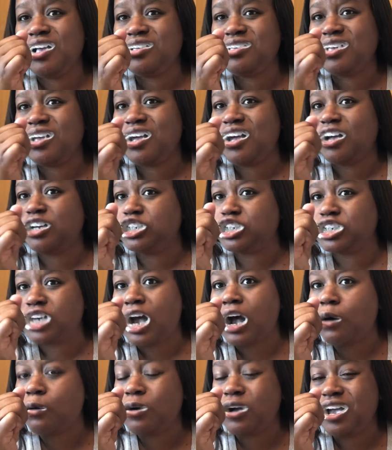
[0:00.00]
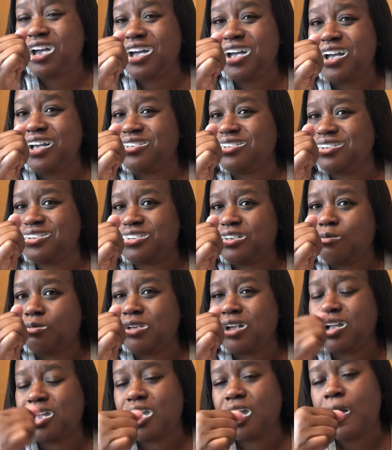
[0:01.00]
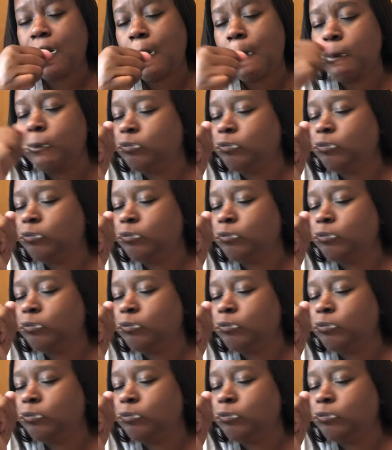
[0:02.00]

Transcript: They got shower heads and stuff like that.